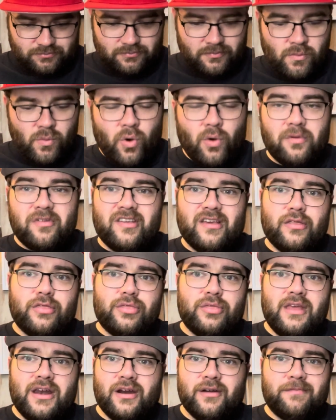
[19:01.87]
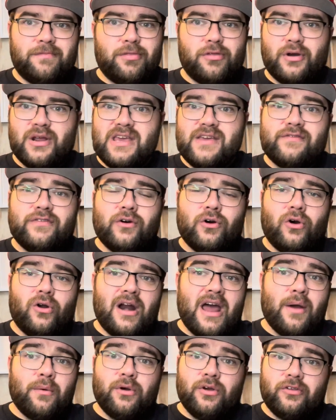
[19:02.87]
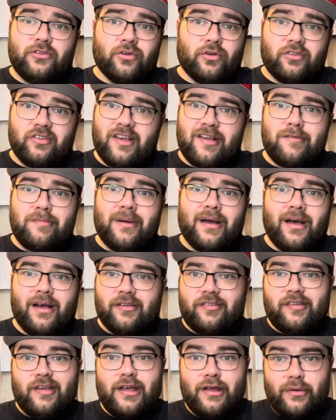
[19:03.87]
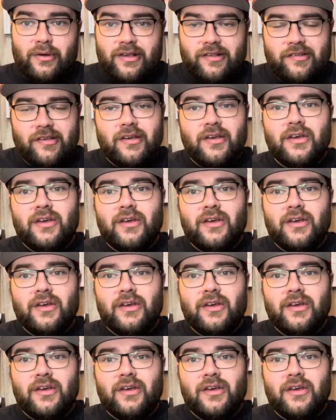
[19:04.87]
what was it, you know, 3-4 hour sort of 6-part series.